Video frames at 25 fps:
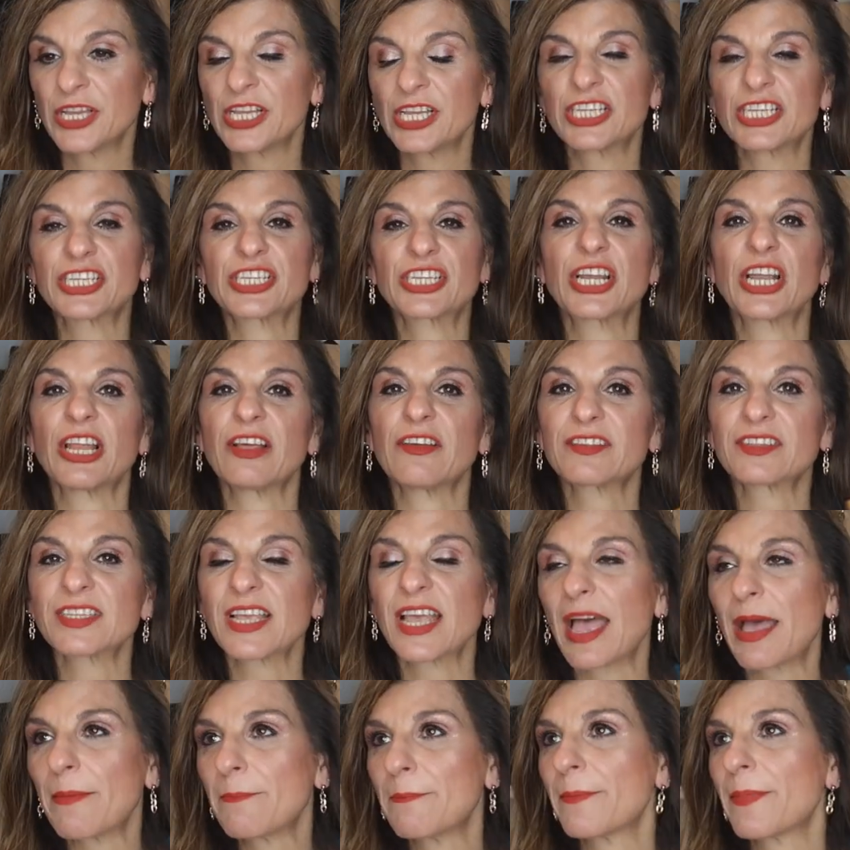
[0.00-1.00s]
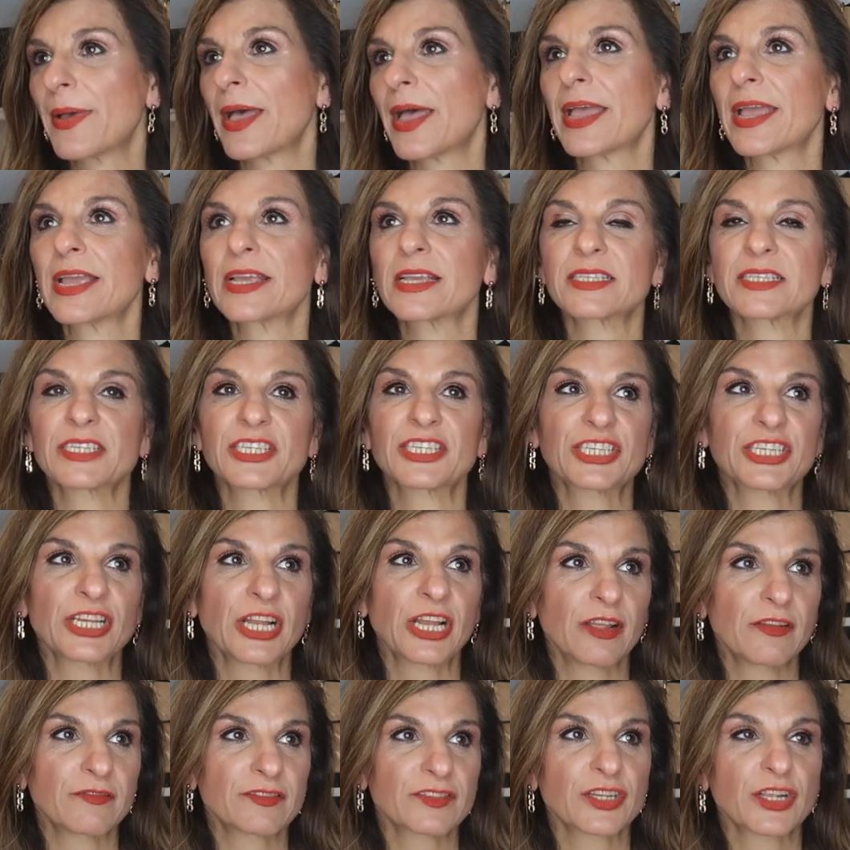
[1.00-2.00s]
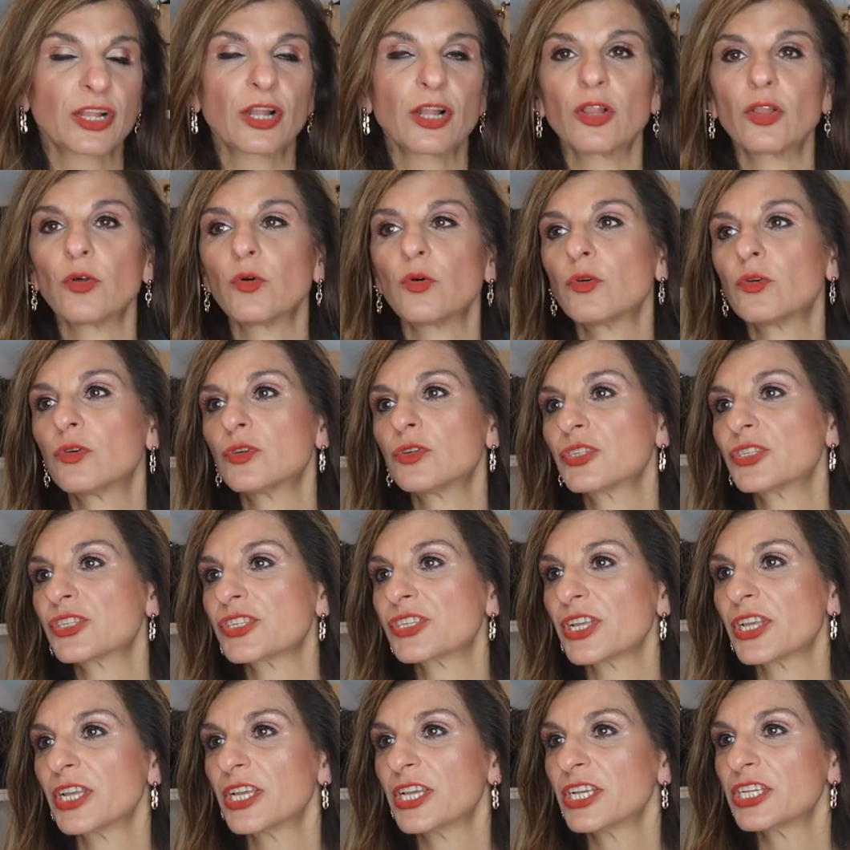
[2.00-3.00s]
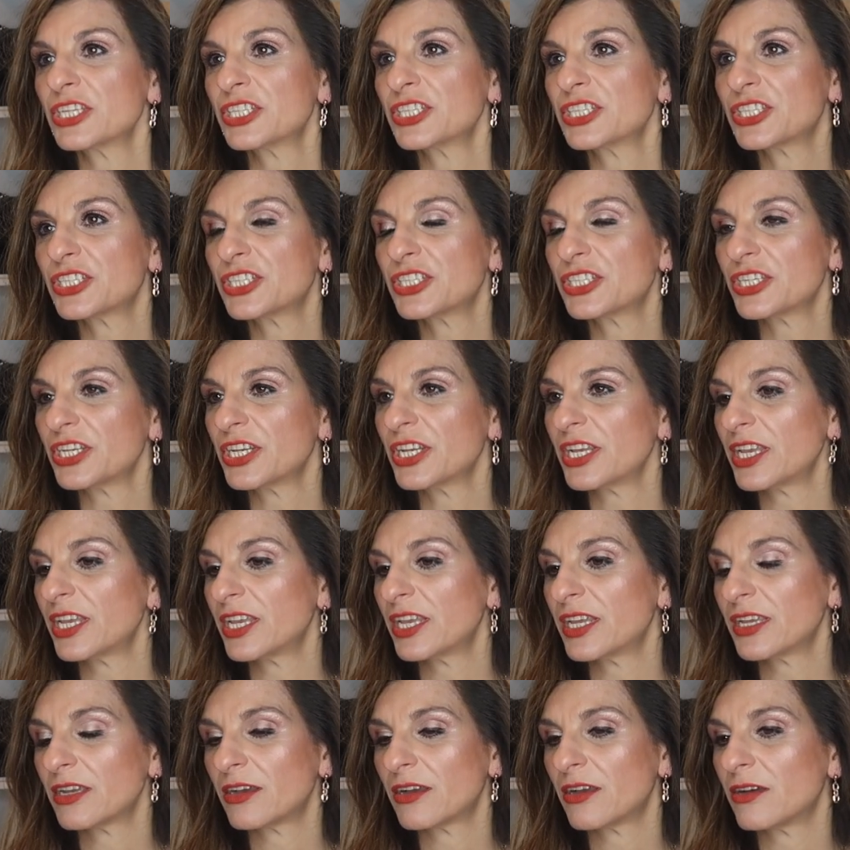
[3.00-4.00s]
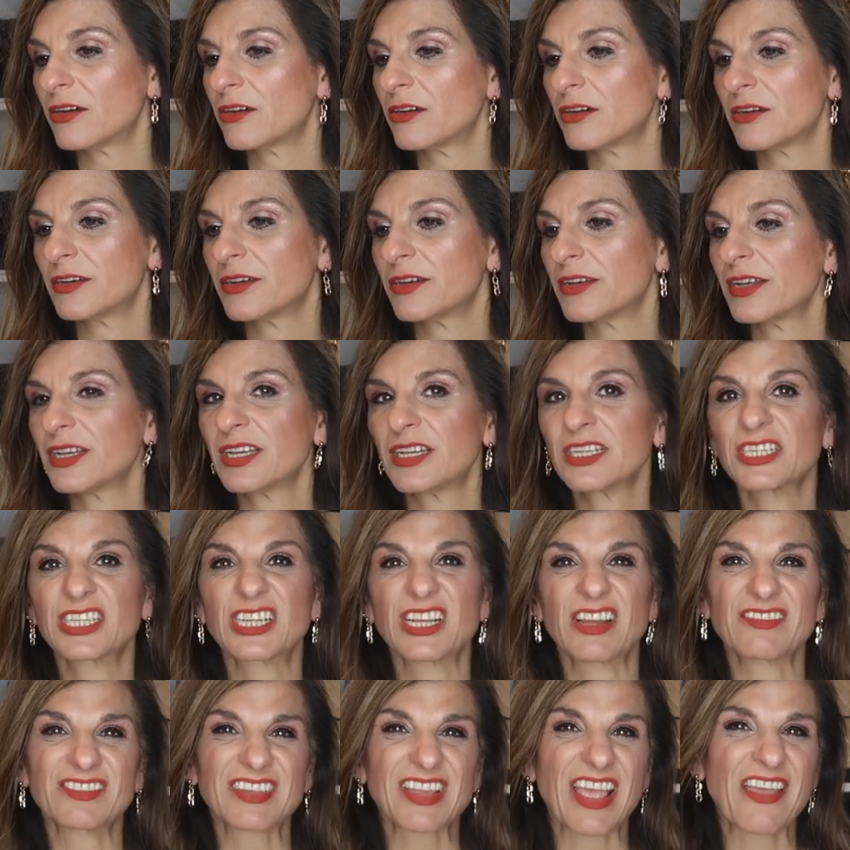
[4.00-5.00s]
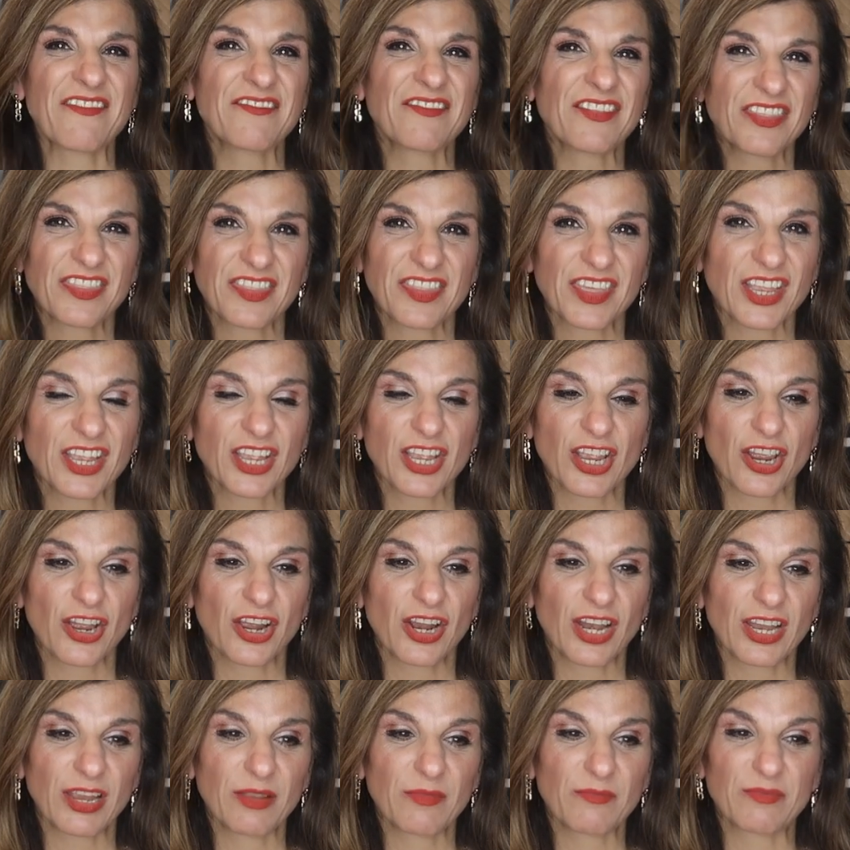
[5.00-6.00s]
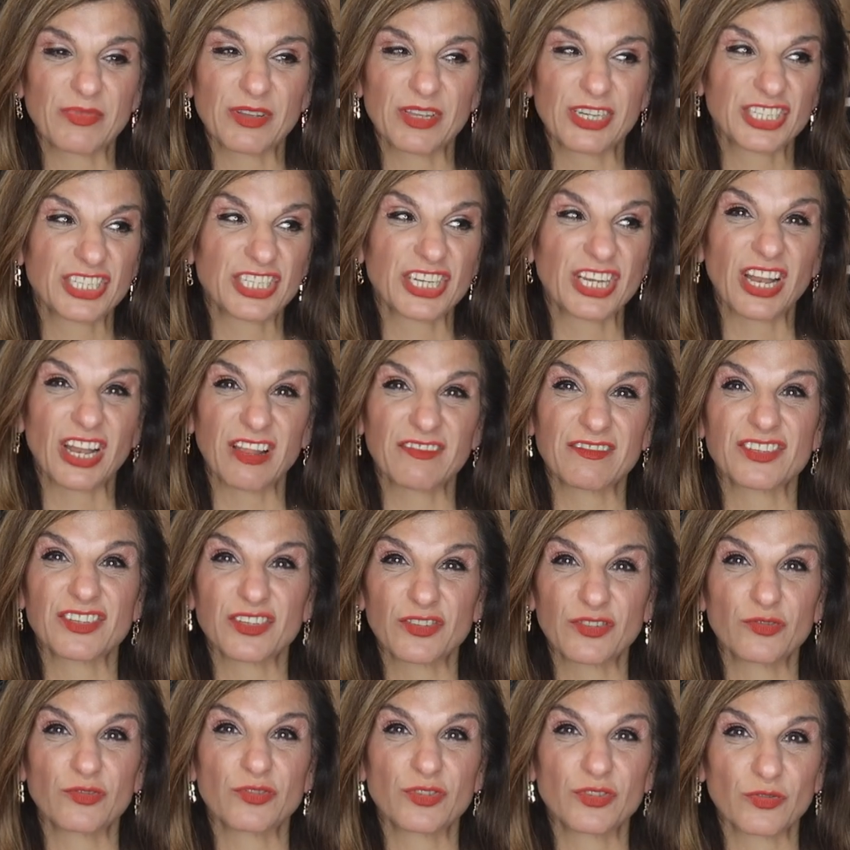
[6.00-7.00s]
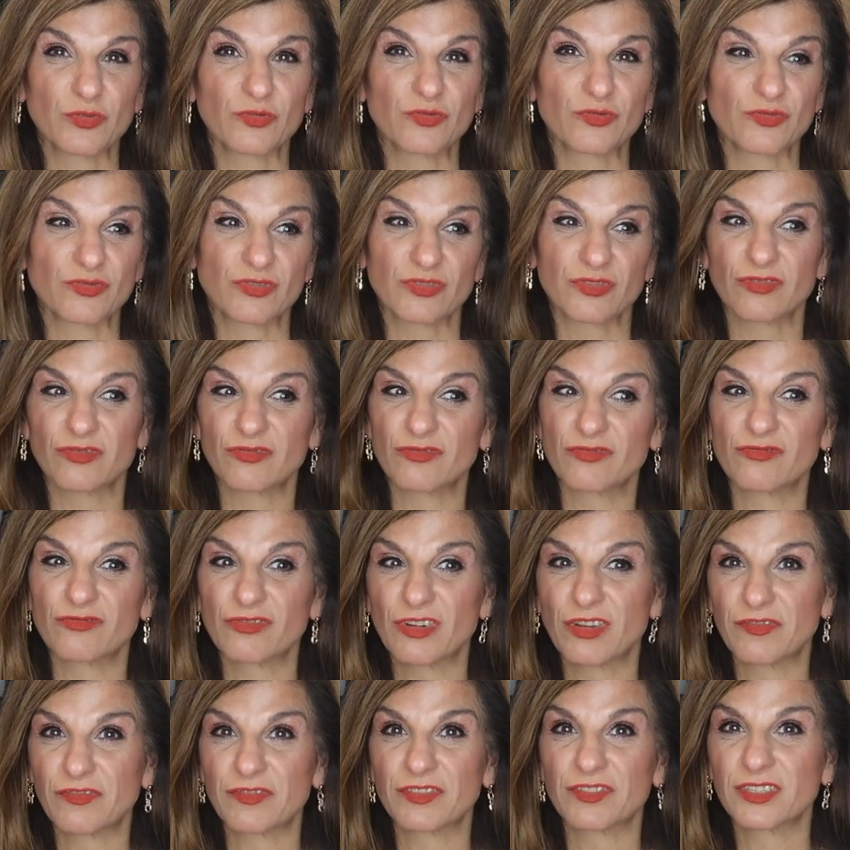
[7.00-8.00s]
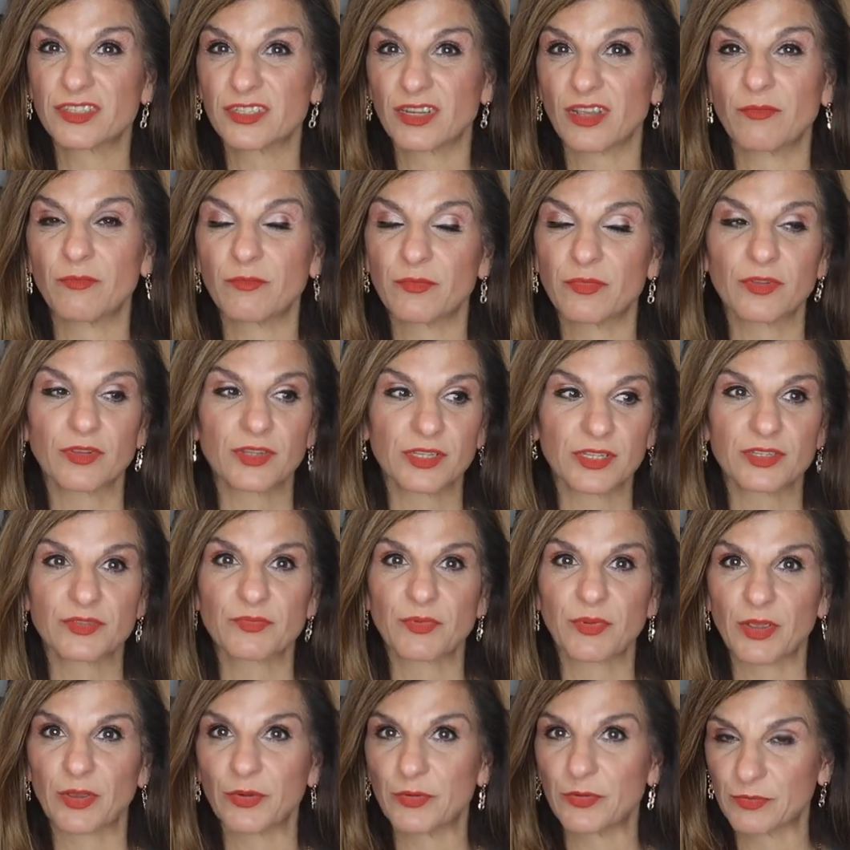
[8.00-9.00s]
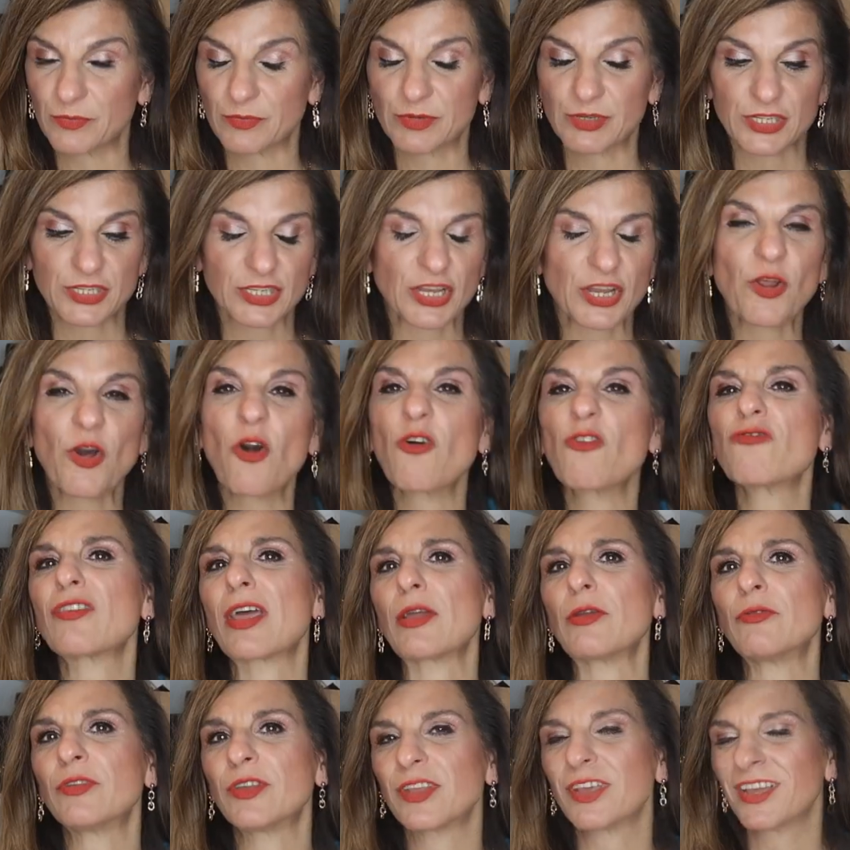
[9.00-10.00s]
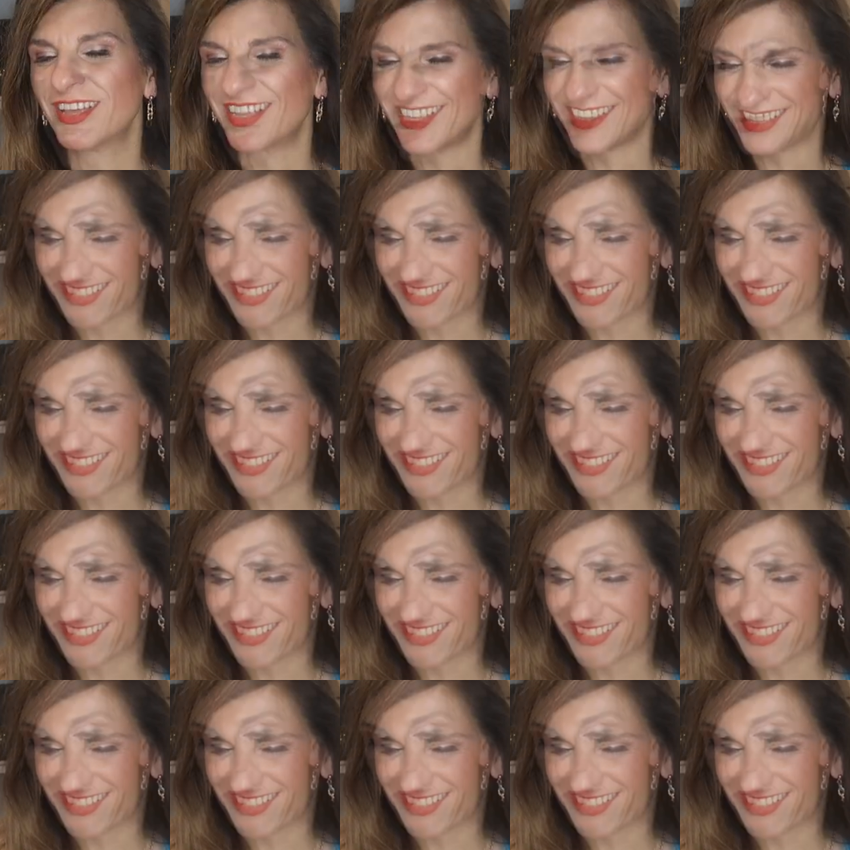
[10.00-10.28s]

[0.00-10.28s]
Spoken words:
She loves handbags. She loves clothes. She loves everything girly, but she loves a good old rough and tumble as well. She's an all-rounder.